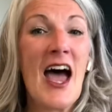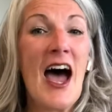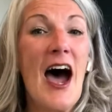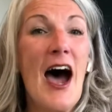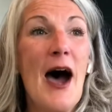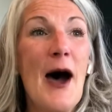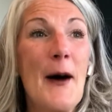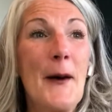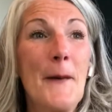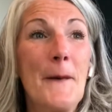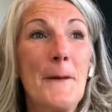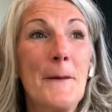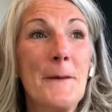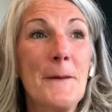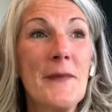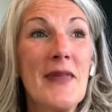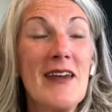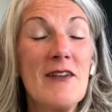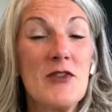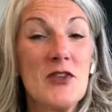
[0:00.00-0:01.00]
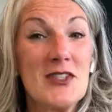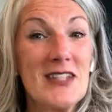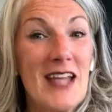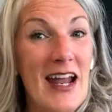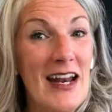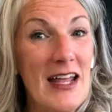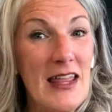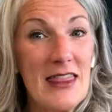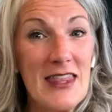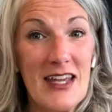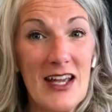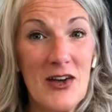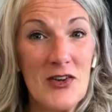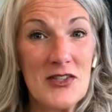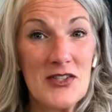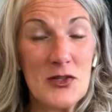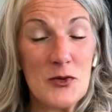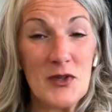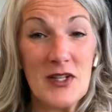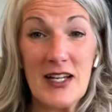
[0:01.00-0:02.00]
Um, if there's anything
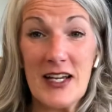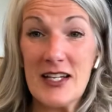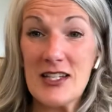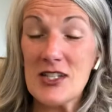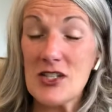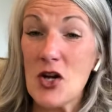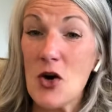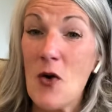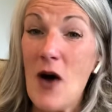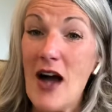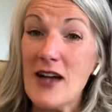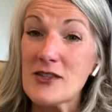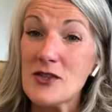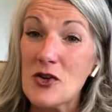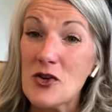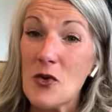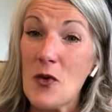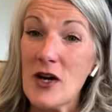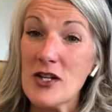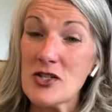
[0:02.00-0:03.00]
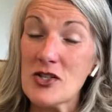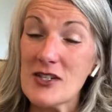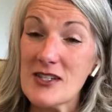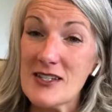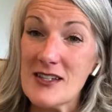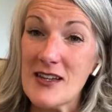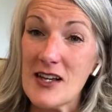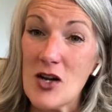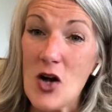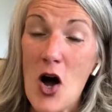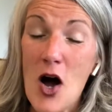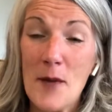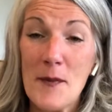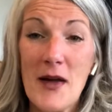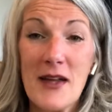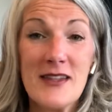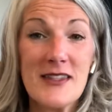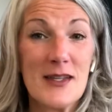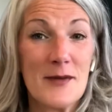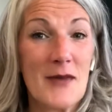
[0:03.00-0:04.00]
else you would like to know, ask your questions in the
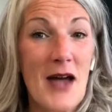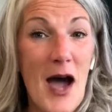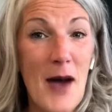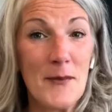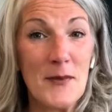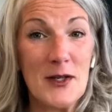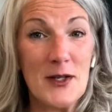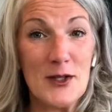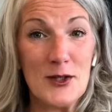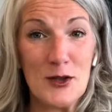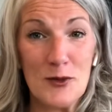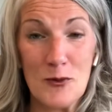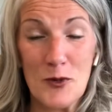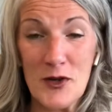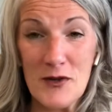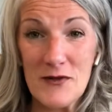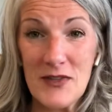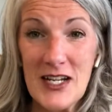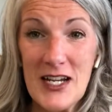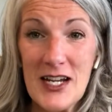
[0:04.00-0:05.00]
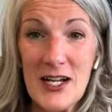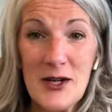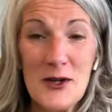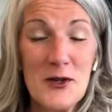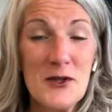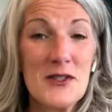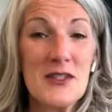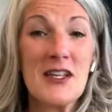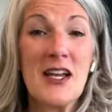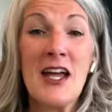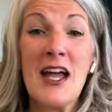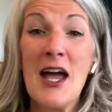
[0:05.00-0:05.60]
comments. I'm happy to do more videos.